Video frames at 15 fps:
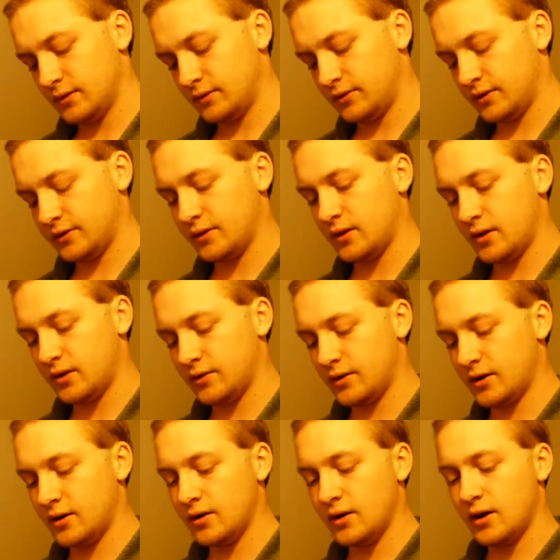Stick that on
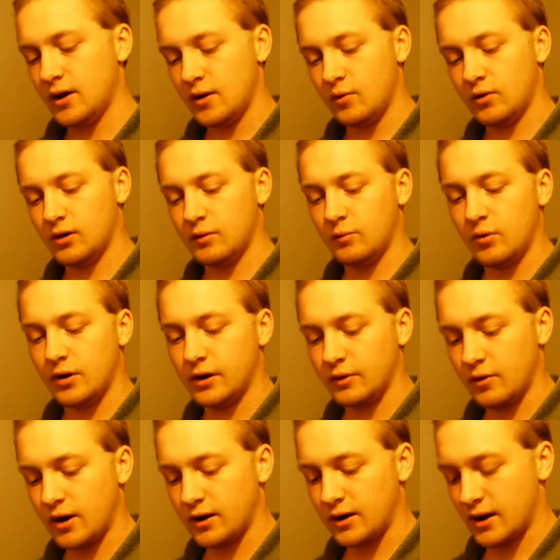there. What I'm running
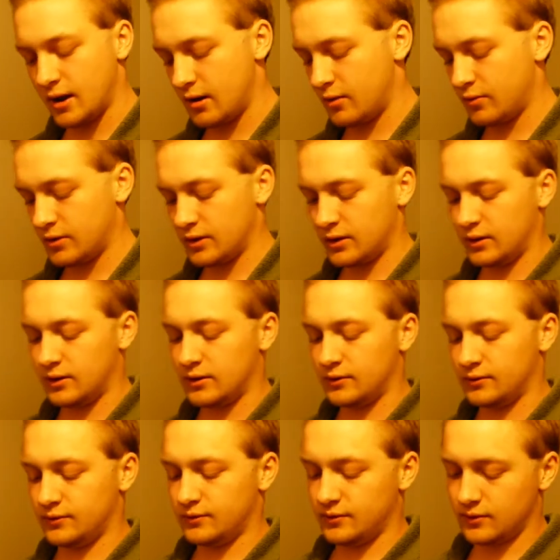right now
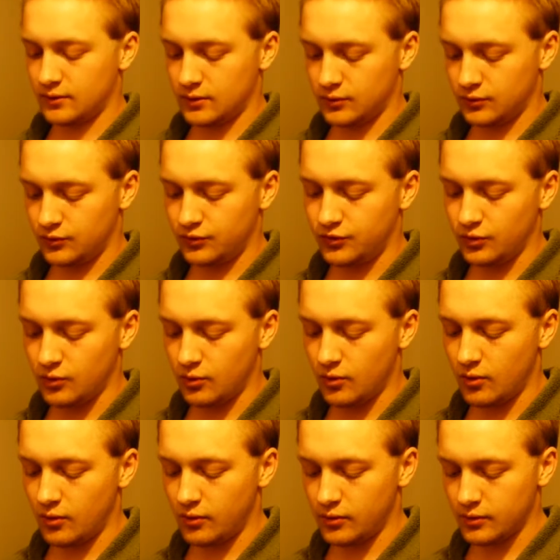is
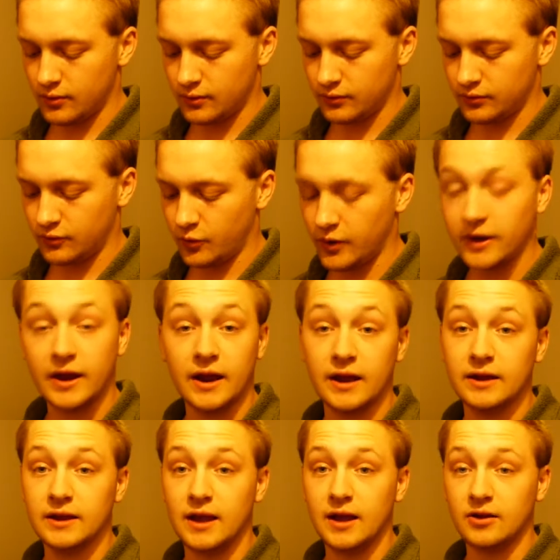dual
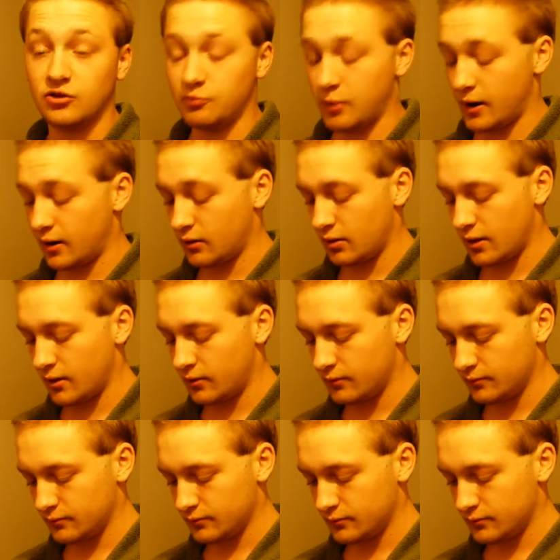28 gauge parallel.